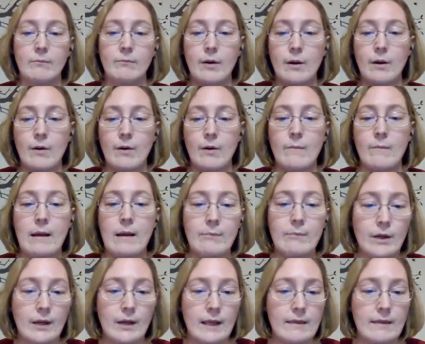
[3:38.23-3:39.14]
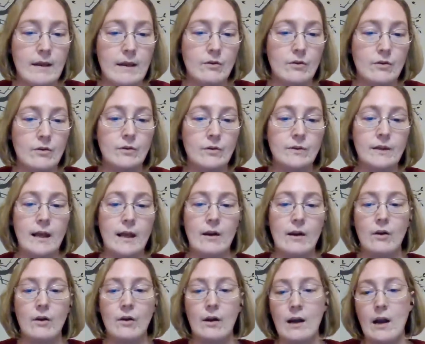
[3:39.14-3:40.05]
promote my book in their
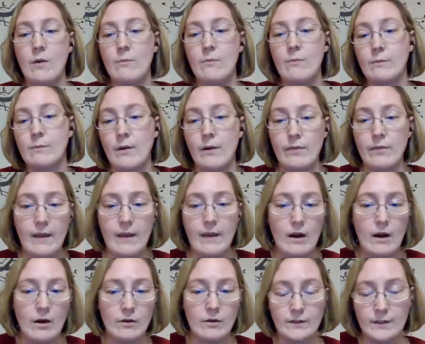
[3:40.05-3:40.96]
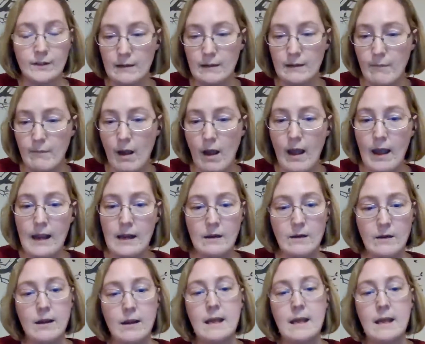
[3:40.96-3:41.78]
newsletter and I'll promote theirs in mine.